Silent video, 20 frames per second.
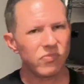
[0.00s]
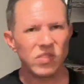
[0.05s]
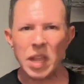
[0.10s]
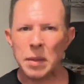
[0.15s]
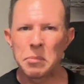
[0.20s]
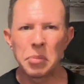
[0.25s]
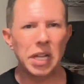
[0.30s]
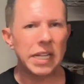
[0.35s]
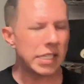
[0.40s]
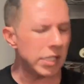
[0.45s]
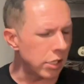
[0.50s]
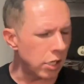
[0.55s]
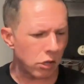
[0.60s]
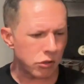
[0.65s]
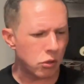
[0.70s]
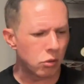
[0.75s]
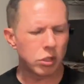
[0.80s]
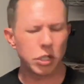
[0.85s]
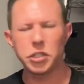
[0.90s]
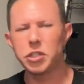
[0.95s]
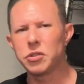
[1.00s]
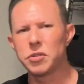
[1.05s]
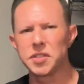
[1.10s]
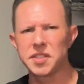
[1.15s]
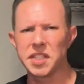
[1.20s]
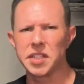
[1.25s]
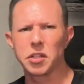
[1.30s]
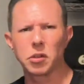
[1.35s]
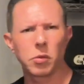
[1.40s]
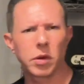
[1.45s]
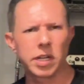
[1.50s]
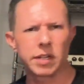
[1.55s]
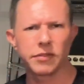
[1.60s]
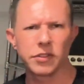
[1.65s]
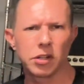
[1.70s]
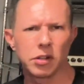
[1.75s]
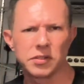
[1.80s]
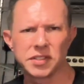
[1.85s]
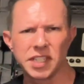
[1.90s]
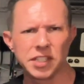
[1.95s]
But, you know, you could use either one of
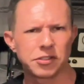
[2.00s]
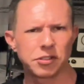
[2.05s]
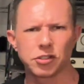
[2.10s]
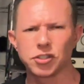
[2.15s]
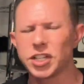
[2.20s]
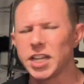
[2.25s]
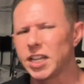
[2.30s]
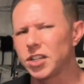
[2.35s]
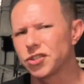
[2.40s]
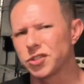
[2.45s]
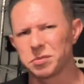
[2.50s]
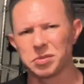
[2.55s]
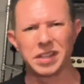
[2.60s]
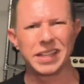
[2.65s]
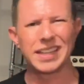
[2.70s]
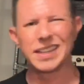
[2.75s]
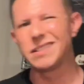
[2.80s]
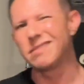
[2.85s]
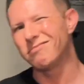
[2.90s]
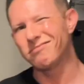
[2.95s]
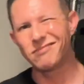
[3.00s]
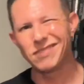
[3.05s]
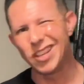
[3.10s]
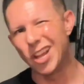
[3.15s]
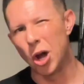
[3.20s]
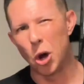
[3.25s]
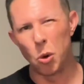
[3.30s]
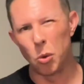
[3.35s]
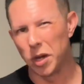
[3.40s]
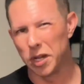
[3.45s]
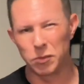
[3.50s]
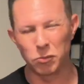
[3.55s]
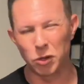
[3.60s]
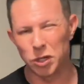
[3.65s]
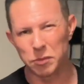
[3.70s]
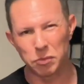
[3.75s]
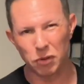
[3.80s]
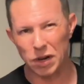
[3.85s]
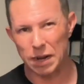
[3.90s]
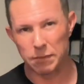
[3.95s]
those interchangeably and no one
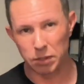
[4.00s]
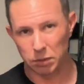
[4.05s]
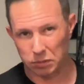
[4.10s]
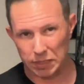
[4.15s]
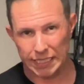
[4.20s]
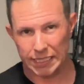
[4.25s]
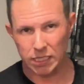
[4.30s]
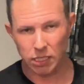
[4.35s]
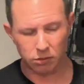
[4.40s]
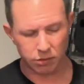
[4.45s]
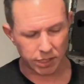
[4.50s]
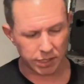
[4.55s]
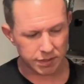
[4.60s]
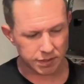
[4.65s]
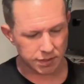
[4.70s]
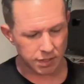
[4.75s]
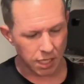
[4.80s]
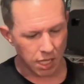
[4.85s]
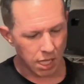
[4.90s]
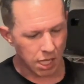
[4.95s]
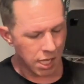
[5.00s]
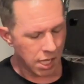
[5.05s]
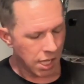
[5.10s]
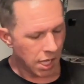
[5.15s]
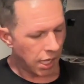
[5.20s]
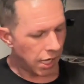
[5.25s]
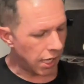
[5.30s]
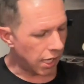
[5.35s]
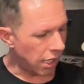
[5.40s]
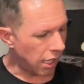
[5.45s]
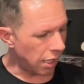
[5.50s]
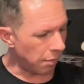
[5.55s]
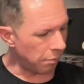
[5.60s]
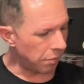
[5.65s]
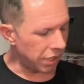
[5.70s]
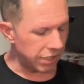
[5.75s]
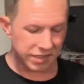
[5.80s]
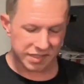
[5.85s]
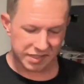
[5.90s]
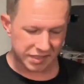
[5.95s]
would probably notice.
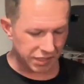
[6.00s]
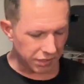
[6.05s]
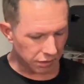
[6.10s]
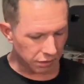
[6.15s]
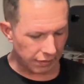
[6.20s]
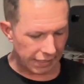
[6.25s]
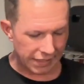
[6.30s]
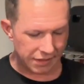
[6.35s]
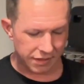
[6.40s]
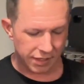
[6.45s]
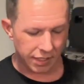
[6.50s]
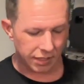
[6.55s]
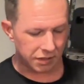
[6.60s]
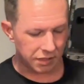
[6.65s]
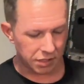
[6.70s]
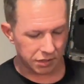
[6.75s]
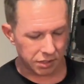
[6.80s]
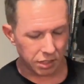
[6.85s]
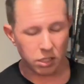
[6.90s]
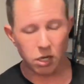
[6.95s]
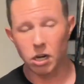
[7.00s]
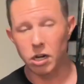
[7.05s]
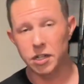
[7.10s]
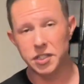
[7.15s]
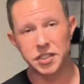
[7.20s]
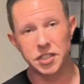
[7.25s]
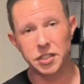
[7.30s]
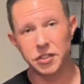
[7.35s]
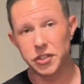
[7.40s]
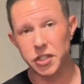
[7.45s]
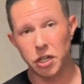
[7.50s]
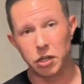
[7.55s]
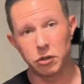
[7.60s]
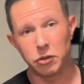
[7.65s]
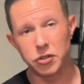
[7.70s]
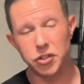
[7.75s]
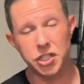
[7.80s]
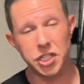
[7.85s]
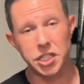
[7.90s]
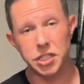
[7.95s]
But still, I think that the Carstens
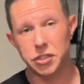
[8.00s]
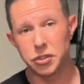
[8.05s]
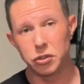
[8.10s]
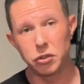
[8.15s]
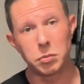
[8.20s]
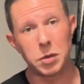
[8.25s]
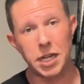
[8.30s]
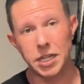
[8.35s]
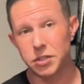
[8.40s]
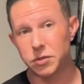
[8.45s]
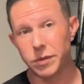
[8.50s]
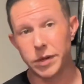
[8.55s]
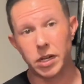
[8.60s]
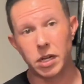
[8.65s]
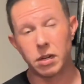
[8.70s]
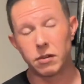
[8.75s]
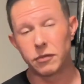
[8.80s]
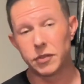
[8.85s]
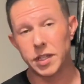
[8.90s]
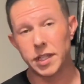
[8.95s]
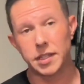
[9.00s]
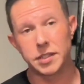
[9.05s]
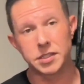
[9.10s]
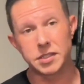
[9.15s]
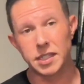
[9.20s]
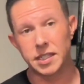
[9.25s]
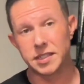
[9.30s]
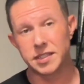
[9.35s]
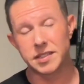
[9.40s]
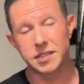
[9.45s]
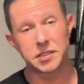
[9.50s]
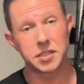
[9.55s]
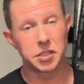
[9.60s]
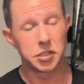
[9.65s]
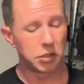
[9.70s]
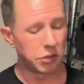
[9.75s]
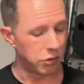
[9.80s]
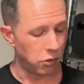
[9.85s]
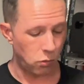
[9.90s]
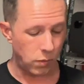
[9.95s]
OG 2x12 is
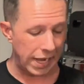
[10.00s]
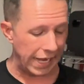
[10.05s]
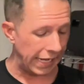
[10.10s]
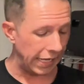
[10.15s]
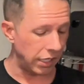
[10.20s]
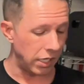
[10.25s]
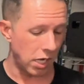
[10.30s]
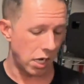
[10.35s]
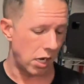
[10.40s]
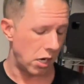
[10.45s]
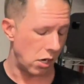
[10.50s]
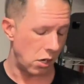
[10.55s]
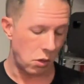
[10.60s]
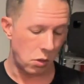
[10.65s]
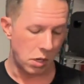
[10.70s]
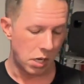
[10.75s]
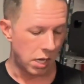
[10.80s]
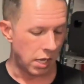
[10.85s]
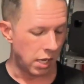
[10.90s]
still the way to go